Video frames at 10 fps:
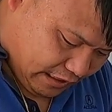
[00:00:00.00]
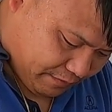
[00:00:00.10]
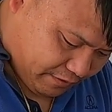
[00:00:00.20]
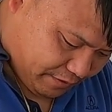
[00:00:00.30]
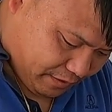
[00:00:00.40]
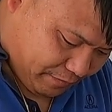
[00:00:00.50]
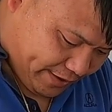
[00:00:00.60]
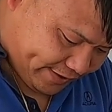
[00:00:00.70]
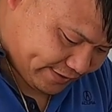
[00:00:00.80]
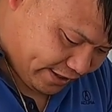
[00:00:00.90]
I'm not gonna be
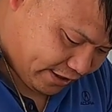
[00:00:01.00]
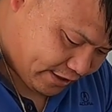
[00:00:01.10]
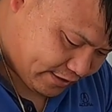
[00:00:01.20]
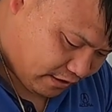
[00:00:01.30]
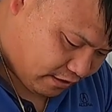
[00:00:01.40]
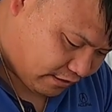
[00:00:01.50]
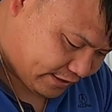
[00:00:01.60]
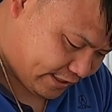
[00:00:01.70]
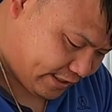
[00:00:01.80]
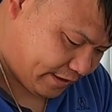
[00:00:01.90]
buying tires all
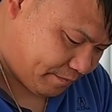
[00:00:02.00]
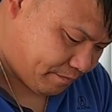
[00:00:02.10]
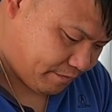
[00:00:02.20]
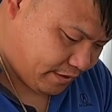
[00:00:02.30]
the time